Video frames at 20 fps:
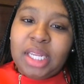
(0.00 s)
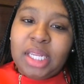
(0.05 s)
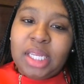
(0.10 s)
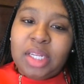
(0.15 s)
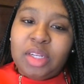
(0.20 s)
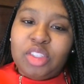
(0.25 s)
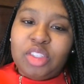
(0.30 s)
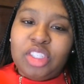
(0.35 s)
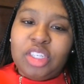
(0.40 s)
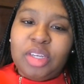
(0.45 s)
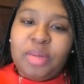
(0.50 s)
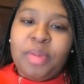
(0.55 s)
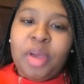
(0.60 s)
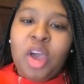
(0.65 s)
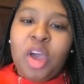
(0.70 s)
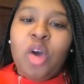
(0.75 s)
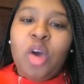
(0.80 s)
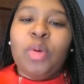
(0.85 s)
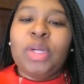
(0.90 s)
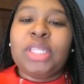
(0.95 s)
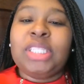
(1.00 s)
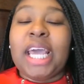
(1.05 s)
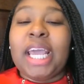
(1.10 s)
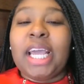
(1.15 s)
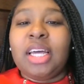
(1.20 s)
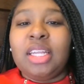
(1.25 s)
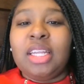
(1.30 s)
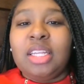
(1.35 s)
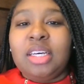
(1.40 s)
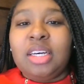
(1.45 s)
leadership, we take a
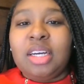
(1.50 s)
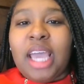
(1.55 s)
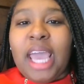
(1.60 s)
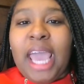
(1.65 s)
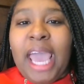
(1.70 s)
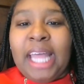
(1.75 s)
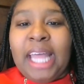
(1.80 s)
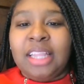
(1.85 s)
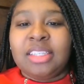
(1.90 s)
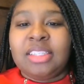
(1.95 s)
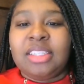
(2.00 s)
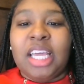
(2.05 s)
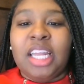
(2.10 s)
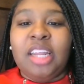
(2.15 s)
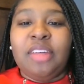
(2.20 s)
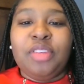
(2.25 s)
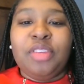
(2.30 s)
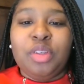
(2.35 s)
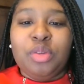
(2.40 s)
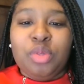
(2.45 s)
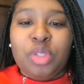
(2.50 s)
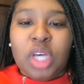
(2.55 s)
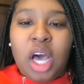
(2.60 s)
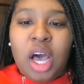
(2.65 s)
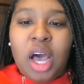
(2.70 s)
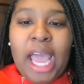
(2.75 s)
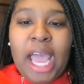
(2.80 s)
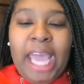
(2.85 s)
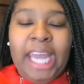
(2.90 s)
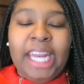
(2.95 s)
look at the state of
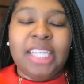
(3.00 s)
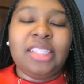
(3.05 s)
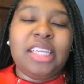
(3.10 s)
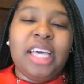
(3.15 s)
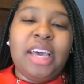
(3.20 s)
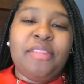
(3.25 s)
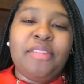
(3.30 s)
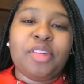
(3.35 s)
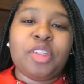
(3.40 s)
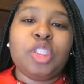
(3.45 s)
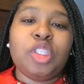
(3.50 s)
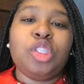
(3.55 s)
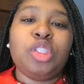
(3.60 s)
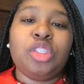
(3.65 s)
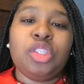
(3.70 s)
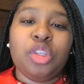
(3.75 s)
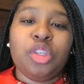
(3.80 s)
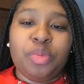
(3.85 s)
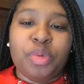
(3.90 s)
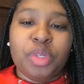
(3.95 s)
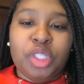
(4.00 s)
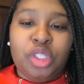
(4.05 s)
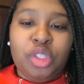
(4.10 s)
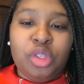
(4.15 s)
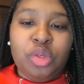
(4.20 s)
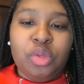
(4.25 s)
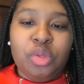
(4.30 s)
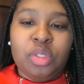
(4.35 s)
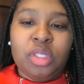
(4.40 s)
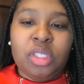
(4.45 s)
Utah and its efforts to
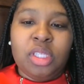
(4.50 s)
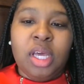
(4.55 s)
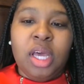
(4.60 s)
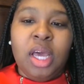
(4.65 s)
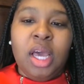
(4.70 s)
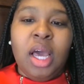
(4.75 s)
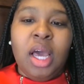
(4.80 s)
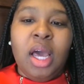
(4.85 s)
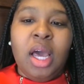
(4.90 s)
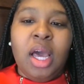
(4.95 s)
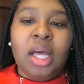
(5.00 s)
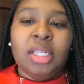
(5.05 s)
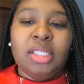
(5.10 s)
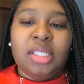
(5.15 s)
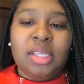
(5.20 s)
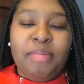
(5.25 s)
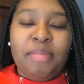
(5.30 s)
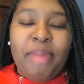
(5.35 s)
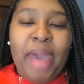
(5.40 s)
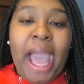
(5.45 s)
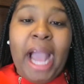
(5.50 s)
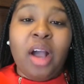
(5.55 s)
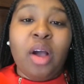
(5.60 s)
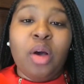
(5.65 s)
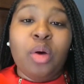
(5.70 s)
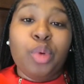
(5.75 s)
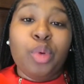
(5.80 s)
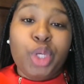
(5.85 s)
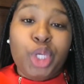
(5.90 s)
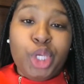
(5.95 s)
reduce
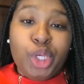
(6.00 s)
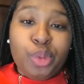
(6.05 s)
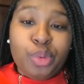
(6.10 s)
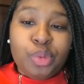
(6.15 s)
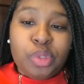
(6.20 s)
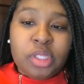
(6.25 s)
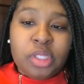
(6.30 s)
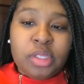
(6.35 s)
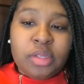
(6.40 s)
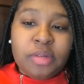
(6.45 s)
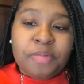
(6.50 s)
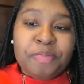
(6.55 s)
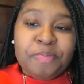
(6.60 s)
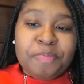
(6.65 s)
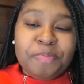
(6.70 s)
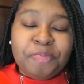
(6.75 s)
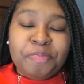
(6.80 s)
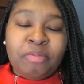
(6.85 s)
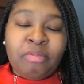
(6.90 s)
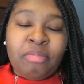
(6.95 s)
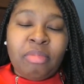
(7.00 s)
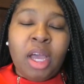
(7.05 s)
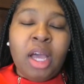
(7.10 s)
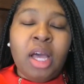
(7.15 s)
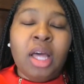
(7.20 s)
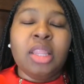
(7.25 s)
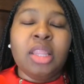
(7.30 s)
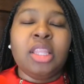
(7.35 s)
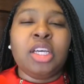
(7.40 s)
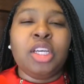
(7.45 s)
tobacco use.
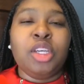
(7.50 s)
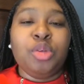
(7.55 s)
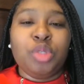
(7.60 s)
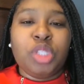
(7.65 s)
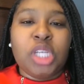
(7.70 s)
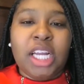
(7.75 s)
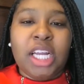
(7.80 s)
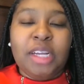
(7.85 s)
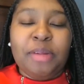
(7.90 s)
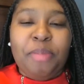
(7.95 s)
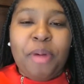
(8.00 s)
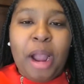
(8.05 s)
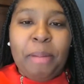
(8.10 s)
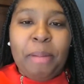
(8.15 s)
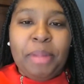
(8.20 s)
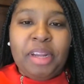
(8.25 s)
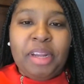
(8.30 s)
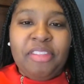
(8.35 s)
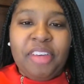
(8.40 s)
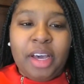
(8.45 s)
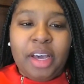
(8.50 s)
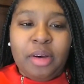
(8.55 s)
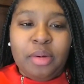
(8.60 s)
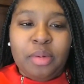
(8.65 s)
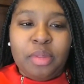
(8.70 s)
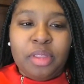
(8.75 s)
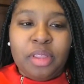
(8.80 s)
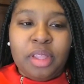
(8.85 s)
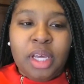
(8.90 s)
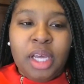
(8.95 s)
The Utah Department of Health